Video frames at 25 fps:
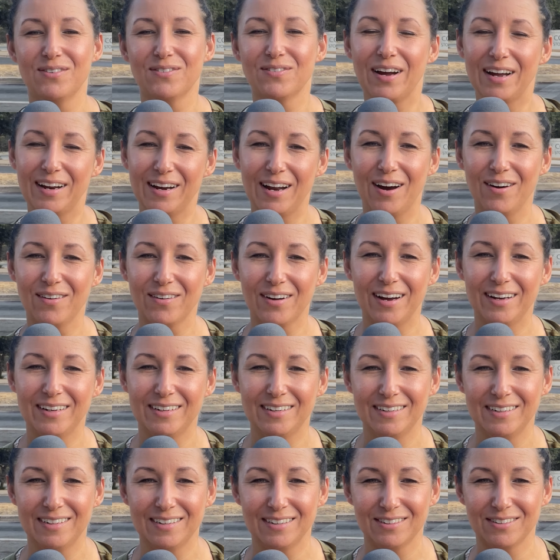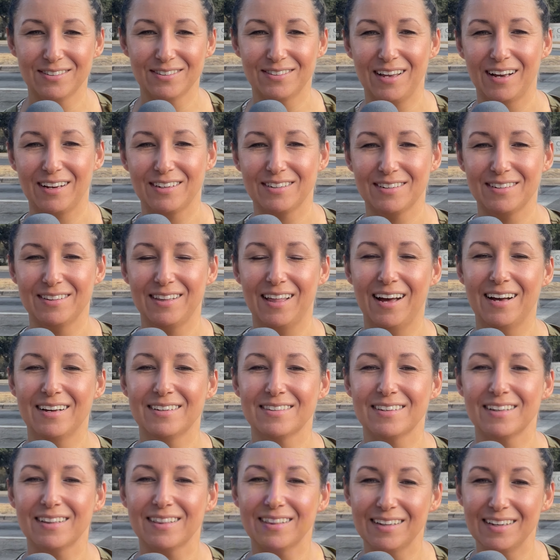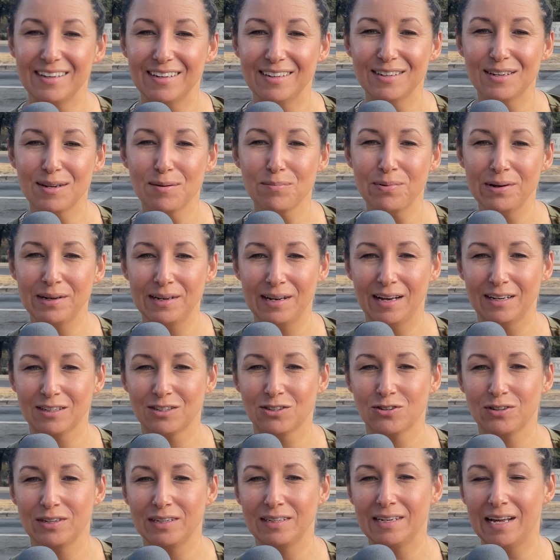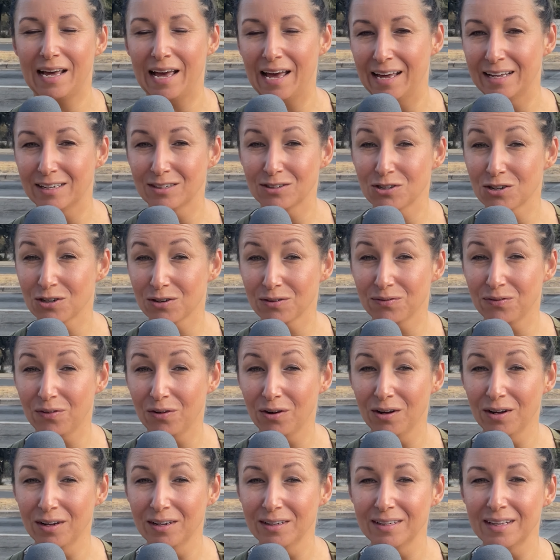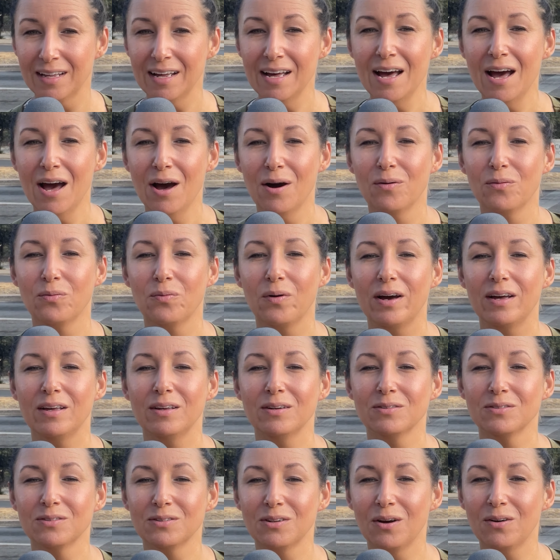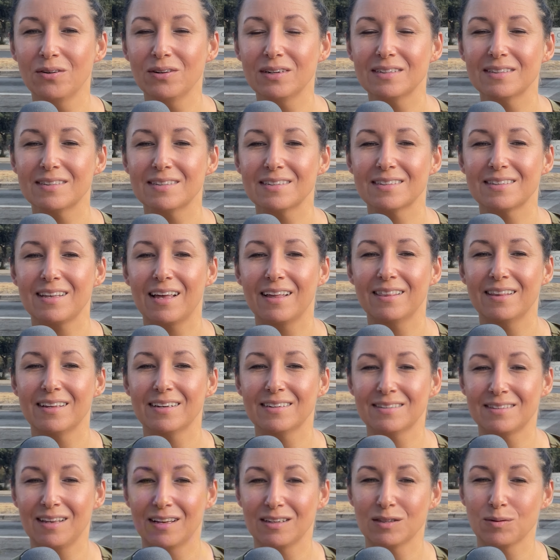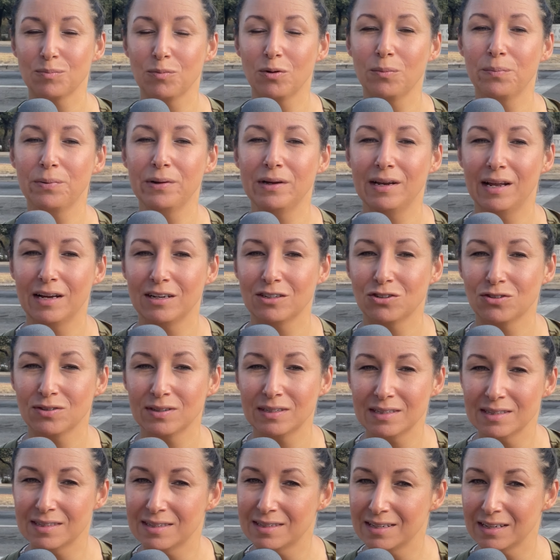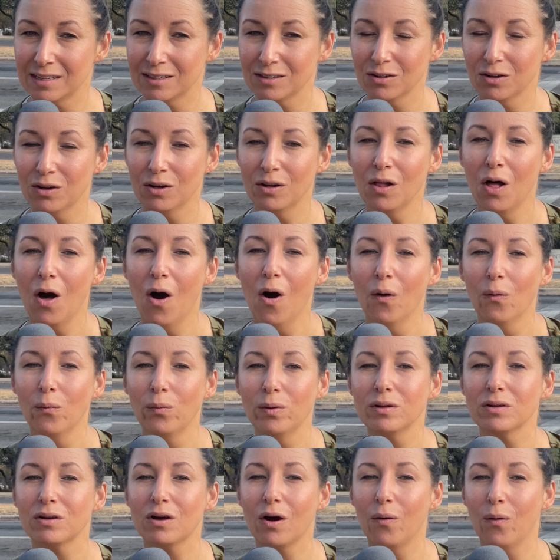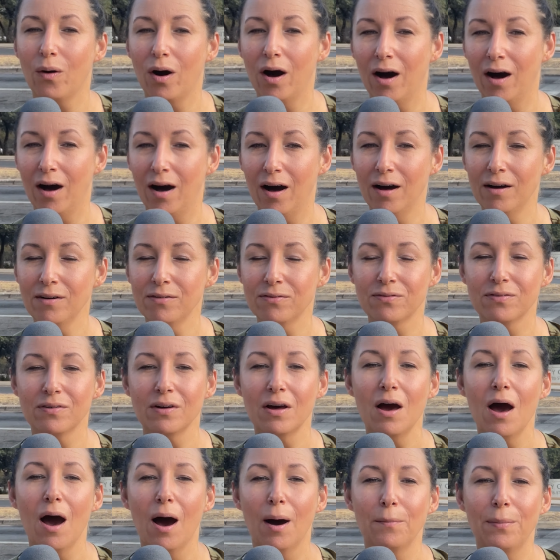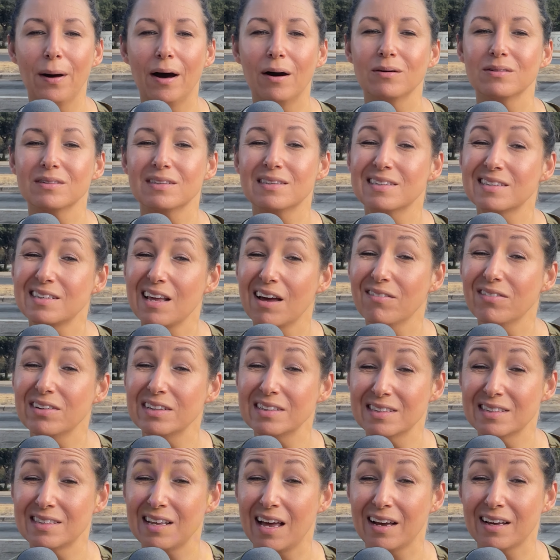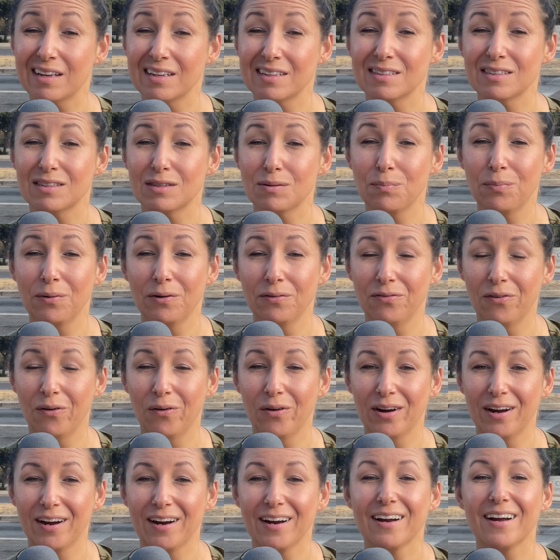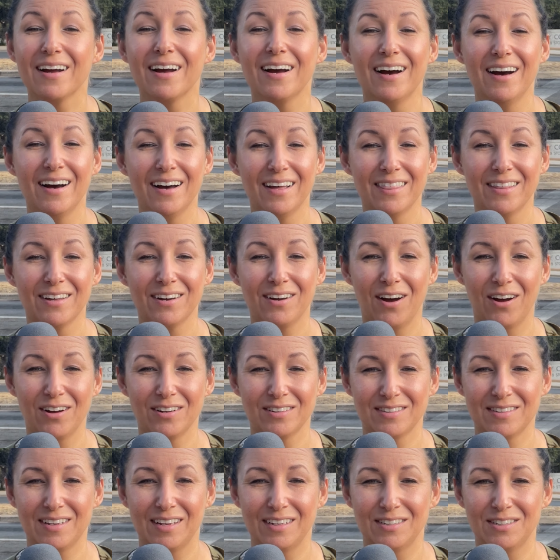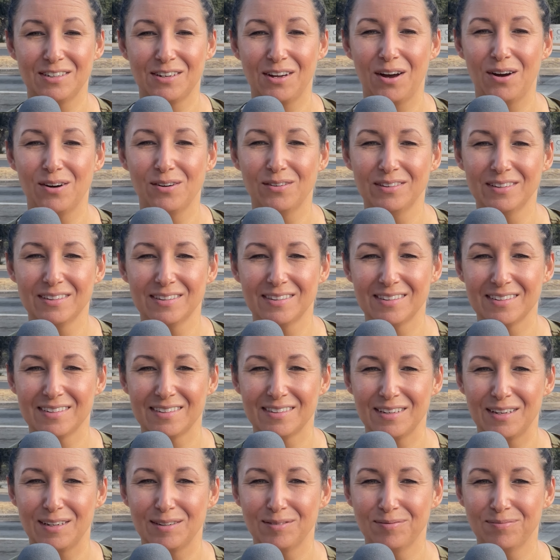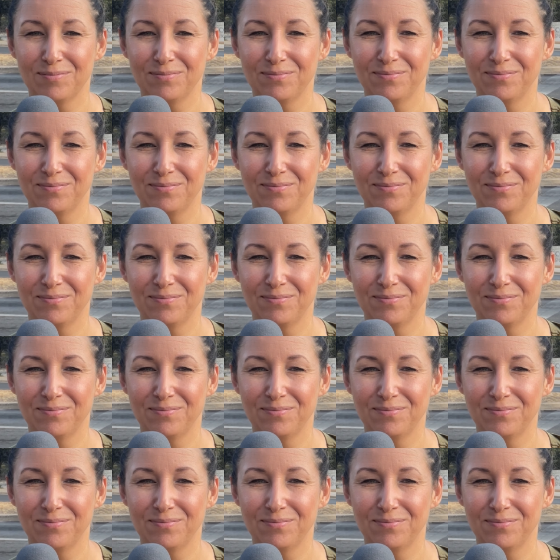Right now we're at an intersection that has a lead pedestrian interval. What you'll notice is that the accessible pedestrian signal will go off about 7 seconds before the cars get to go. Let's listen.